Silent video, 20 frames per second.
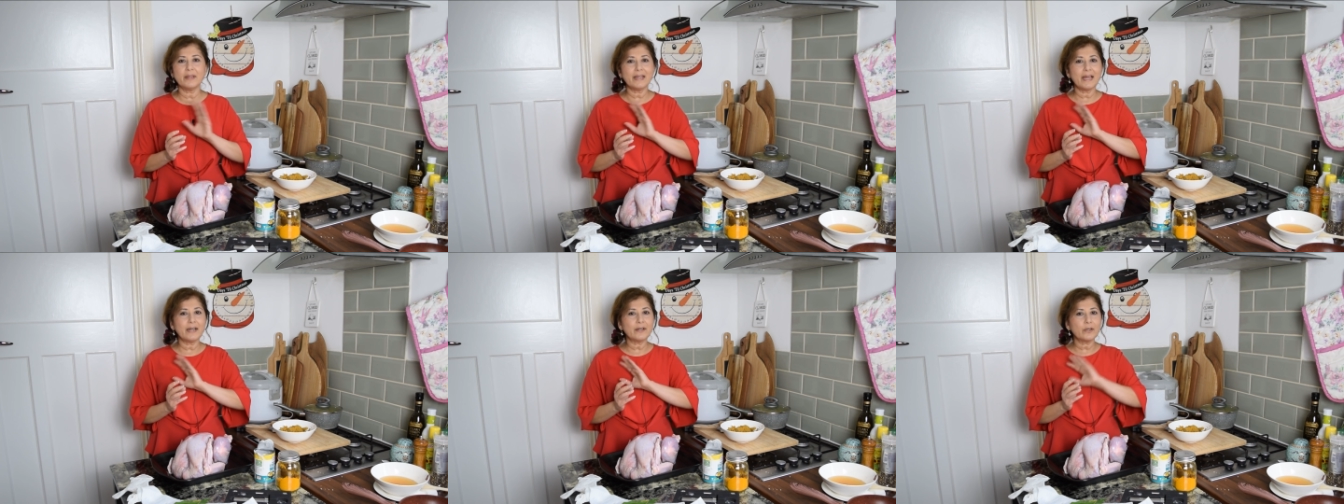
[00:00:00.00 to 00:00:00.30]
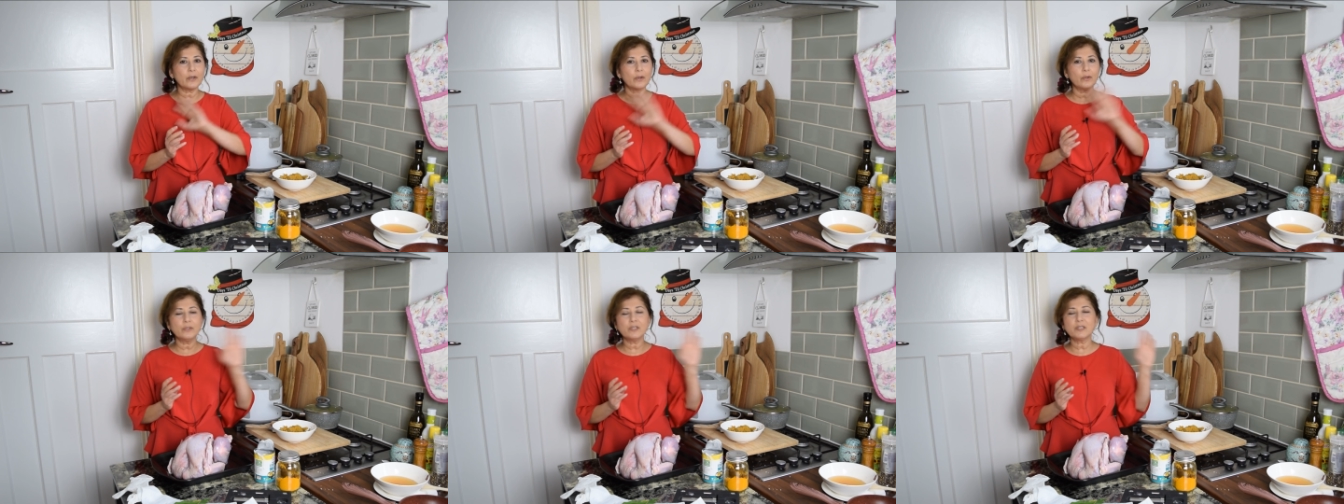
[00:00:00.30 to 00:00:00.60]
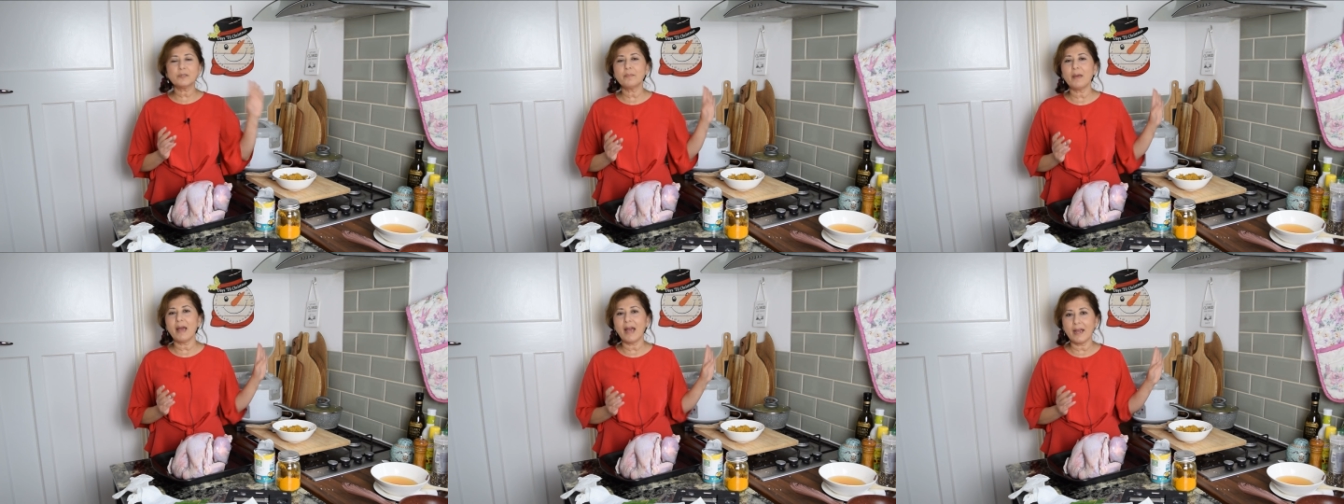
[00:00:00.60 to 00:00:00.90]
that
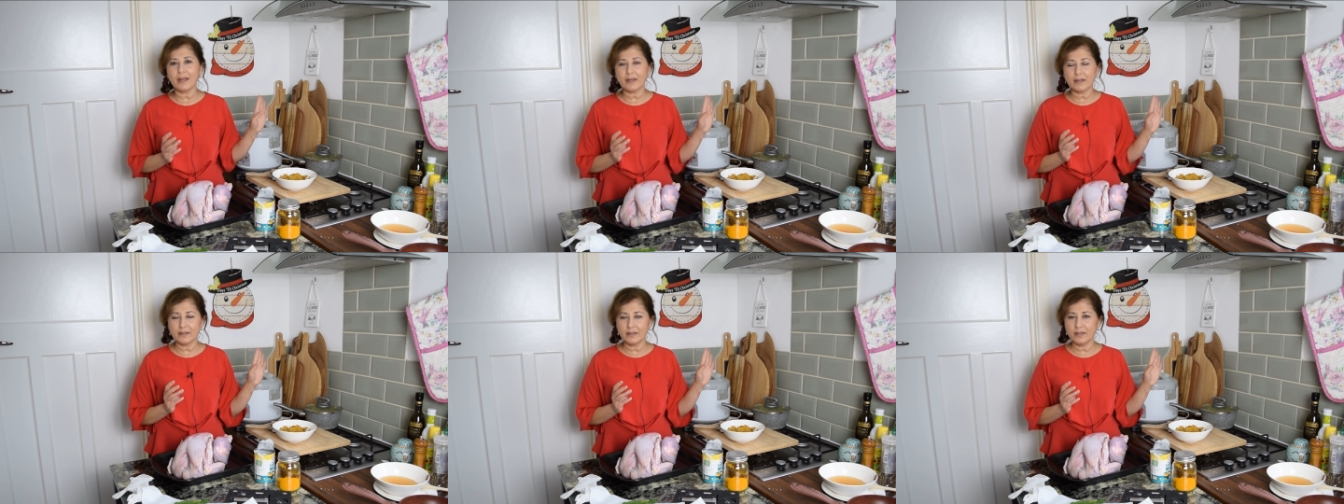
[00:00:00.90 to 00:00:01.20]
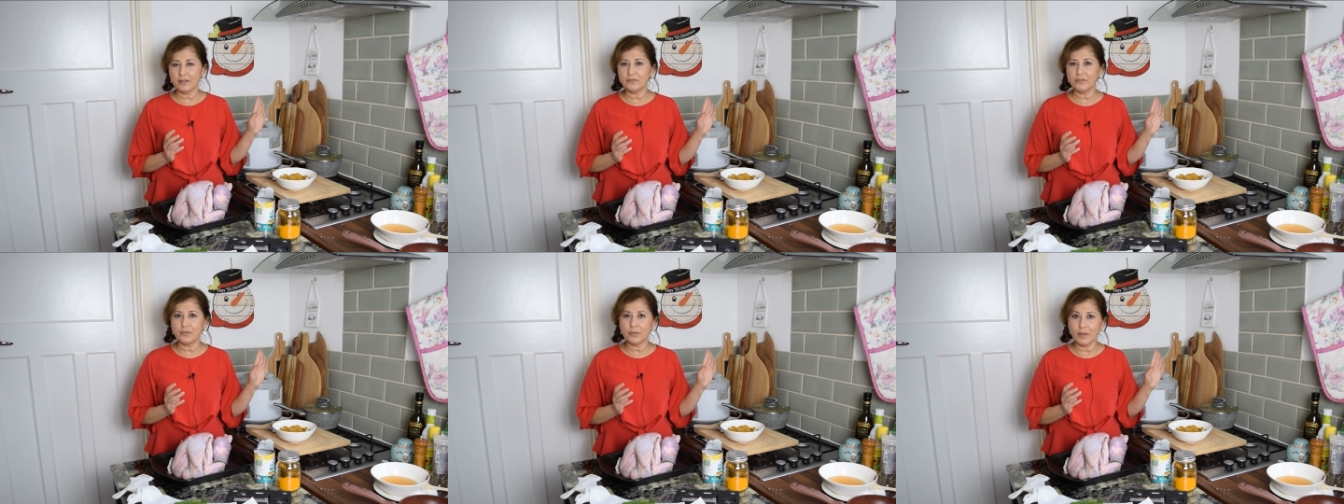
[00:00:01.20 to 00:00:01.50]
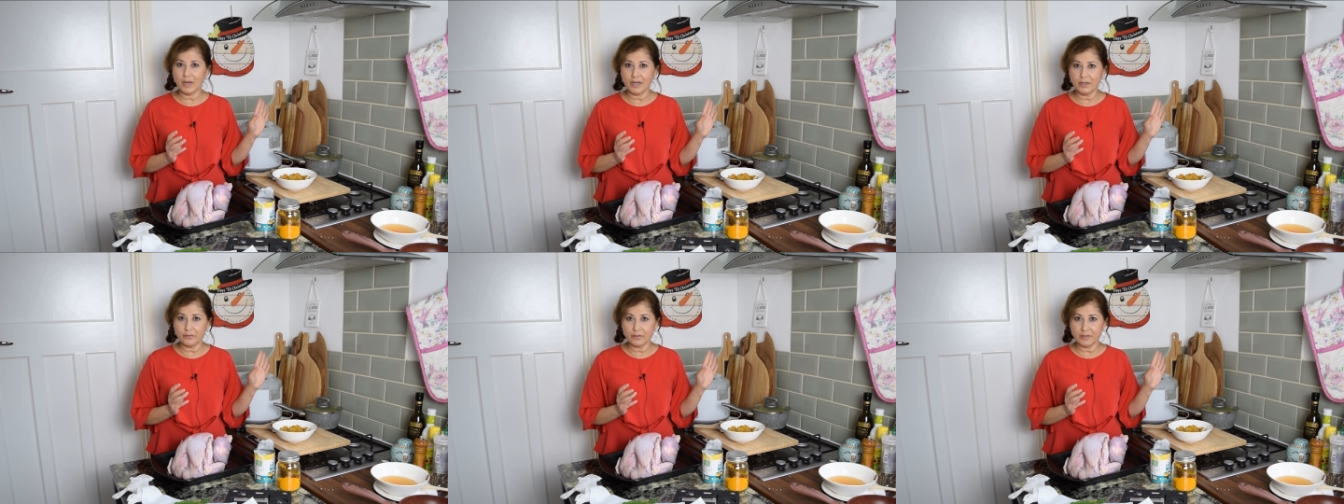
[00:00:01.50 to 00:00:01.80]
goes back a few
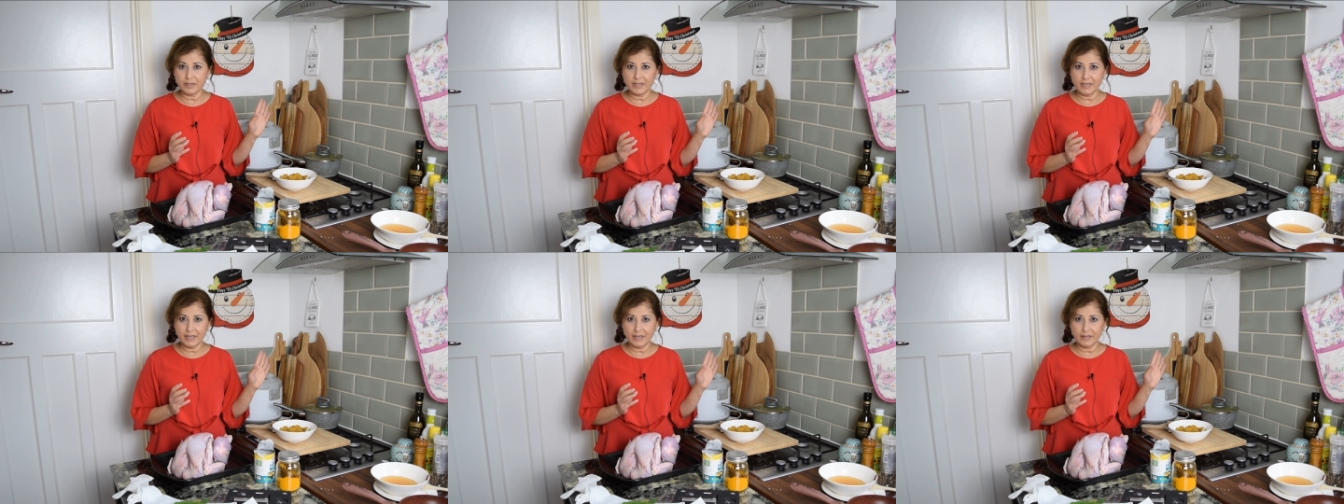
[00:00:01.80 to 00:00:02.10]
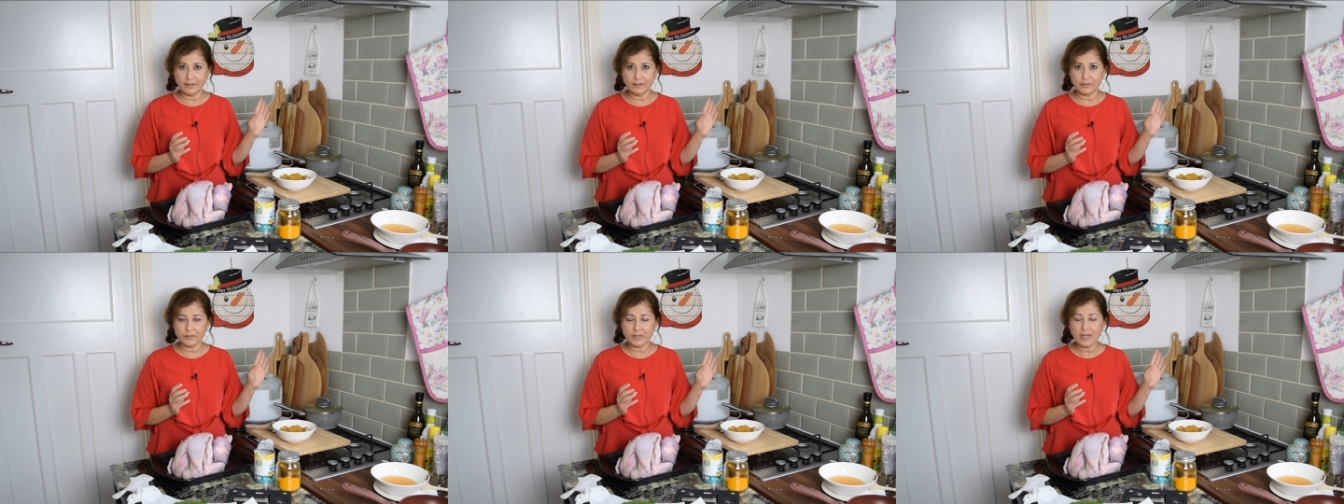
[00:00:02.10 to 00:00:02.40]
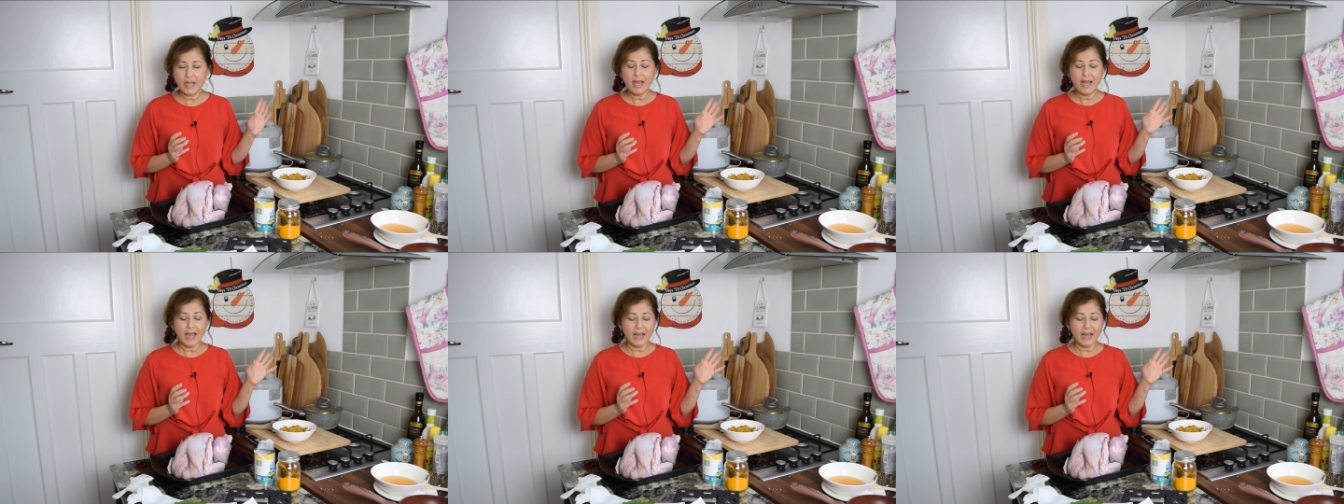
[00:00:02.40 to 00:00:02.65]
hundred years